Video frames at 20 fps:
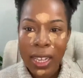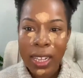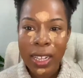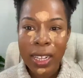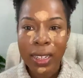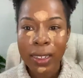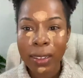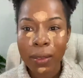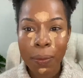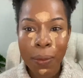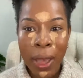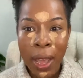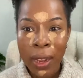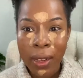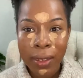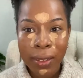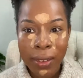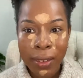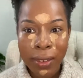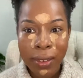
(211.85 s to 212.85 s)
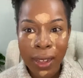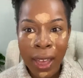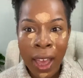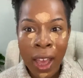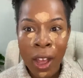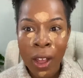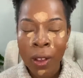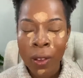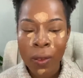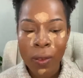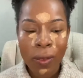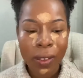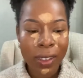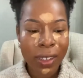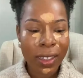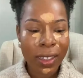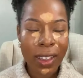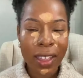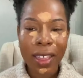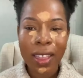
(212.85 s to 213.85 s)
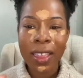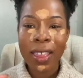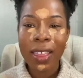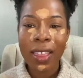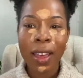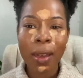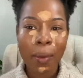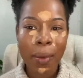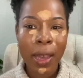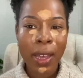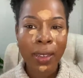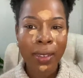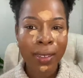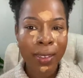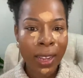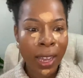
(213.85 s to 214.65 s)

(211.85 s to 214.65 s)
just balances out the best.